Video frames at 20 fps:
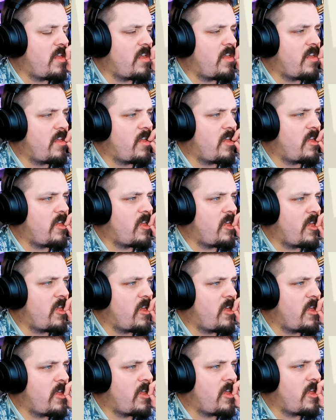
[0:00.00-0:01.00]

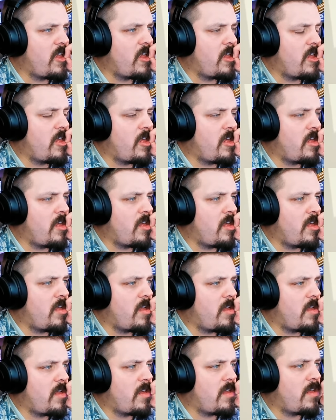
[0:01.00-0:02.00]

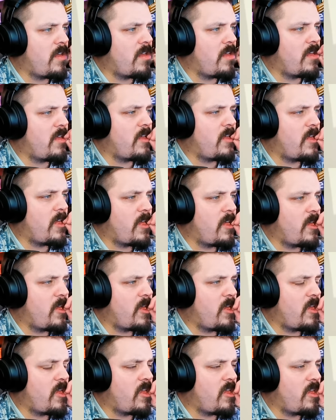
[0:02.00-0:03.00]

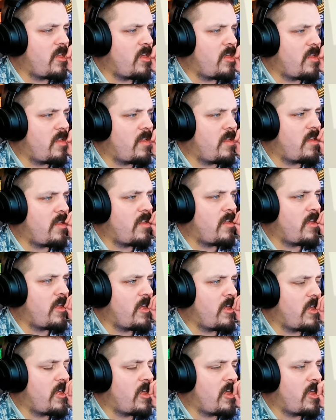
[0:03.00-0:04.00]

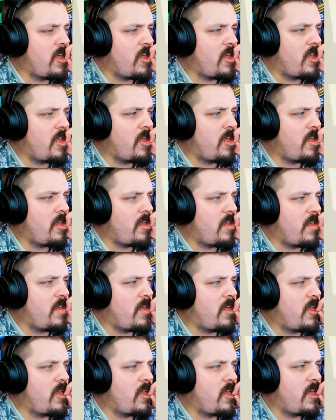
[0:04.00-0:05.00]

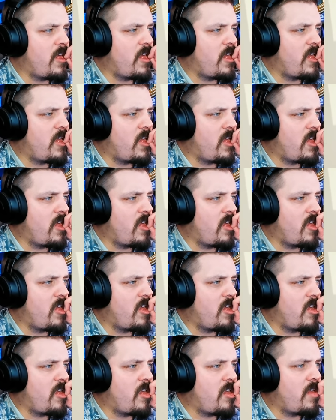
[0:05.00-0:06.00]

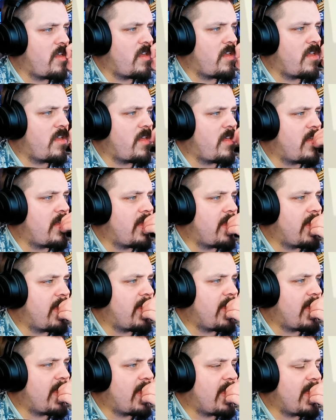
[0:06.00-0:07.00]

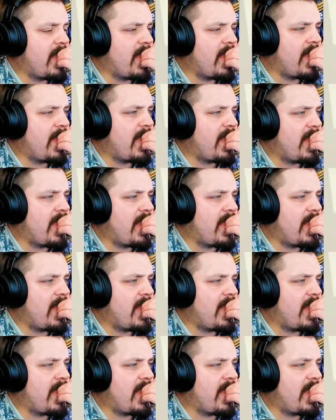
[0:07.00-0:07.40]
(silent)